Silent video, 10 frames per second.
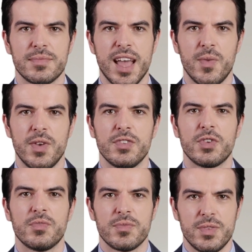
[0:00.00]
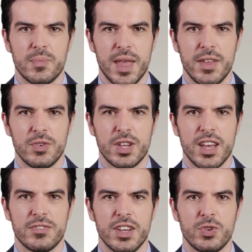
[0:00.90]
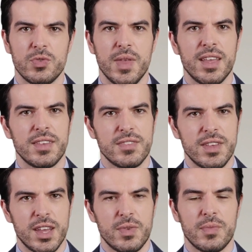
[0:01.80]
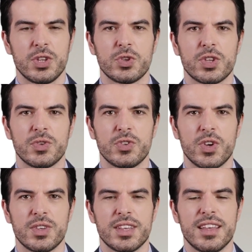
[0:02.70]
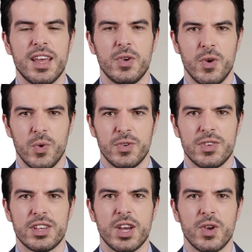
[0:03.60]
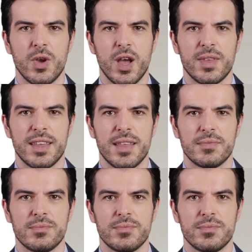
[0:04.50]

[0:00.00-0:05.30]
However, the battery lifetime span is another major concern that not all of us care a lot about.